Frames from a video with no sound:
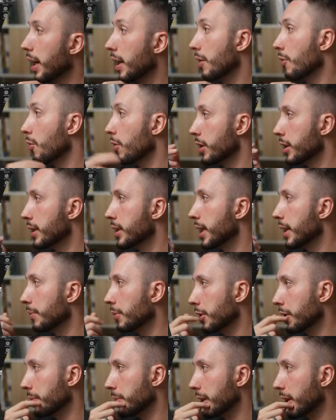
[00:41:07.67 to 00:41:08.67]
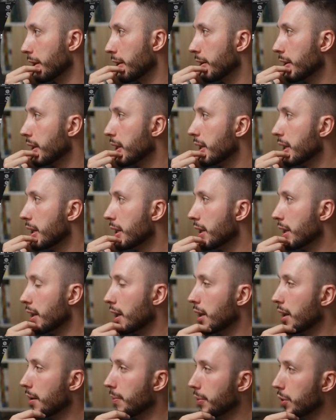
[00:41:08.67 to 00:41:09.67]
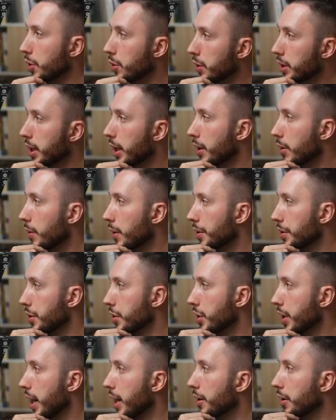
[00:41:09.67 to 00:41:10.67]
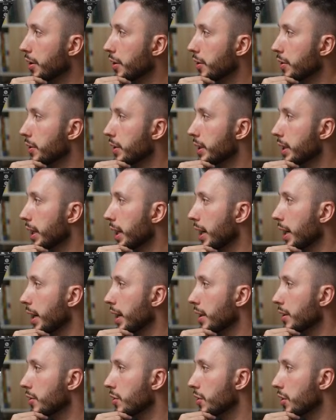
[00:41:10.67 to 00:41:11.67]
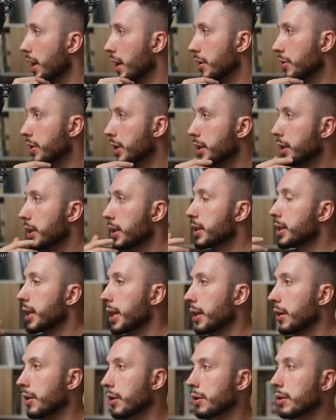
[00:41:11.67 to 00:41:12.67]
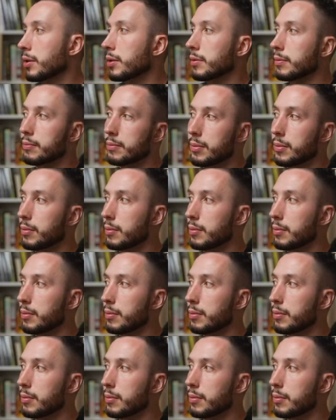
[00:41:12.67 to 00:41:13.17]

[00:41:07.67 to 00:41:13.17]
or disable them here. Use high quality shadows and shadow distance scale.